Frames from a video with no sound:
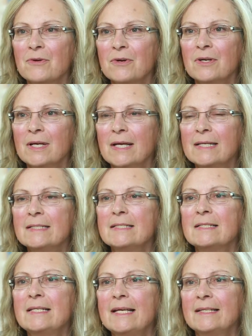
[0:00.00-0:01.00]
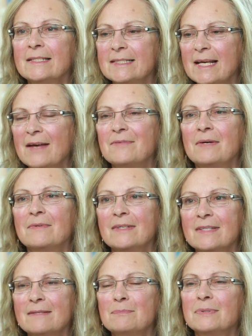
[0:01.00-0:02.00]
and needed to have
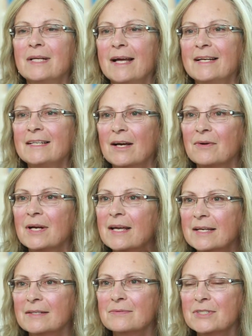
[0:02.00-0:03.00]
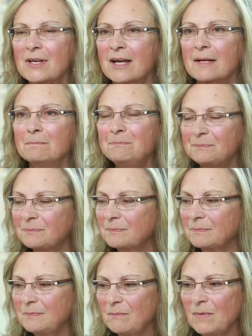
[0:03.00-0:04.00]
everything planned out ahead of time.
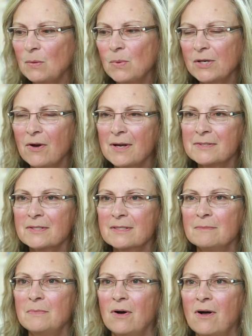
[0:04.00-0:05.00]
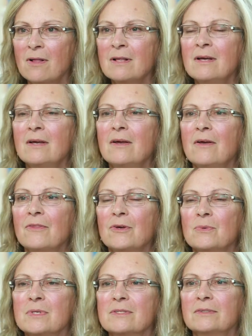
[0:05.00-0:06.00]
We got to the mall. There
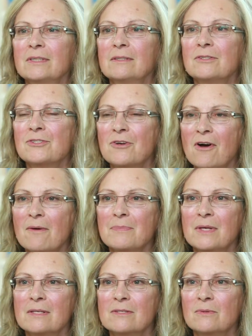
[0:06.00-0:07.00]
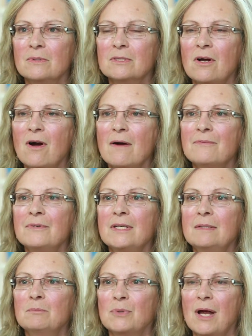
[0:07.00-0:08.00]
was a little shop that sold coffee
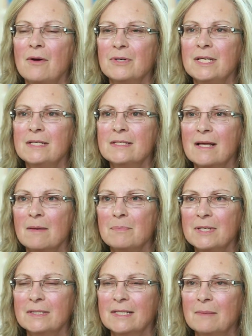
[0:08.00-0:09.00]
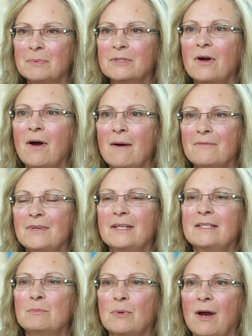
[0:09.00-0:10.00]
and brownies. I picked up a coffee
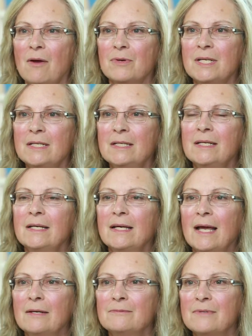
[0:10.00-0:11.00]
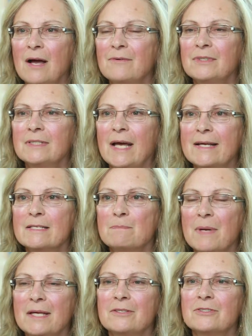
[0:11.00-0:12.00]
and a brownie and found a nice
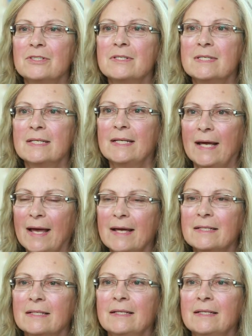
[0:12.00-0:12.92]
bench to sit at.